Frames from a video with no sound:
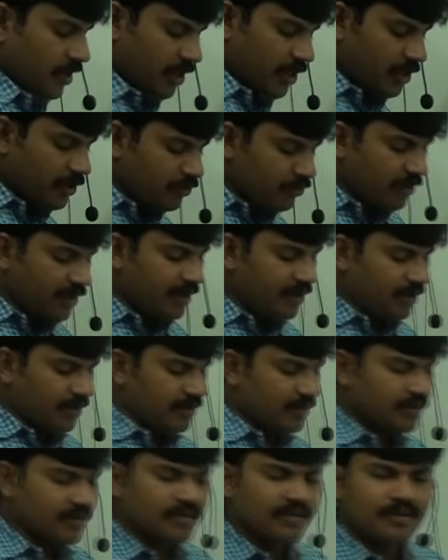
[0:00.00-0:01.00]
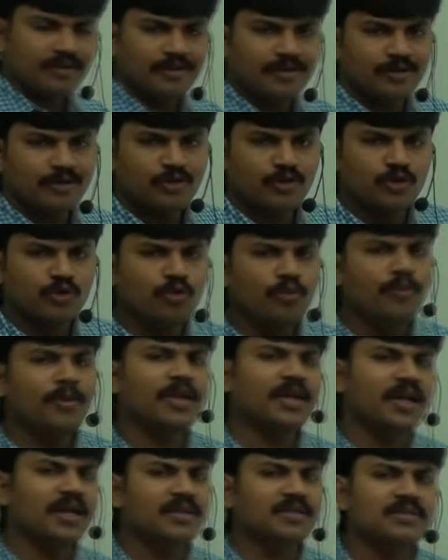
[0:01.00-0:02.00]
Can you tell
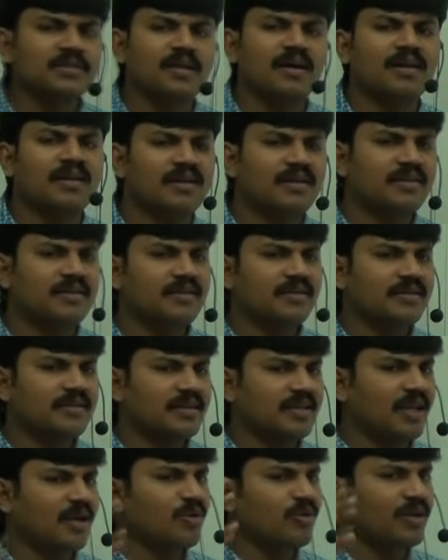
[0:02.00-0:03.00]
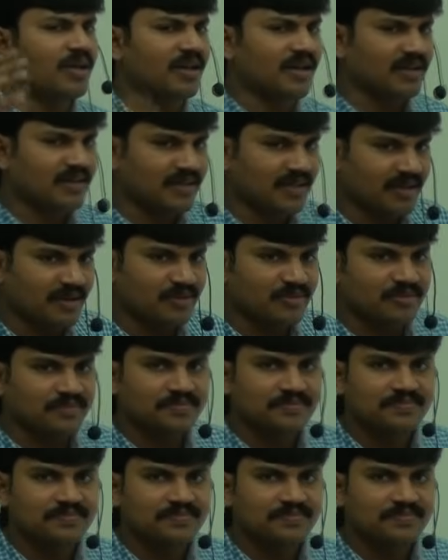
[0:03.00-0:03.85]
duplicates are allowed or not allowed?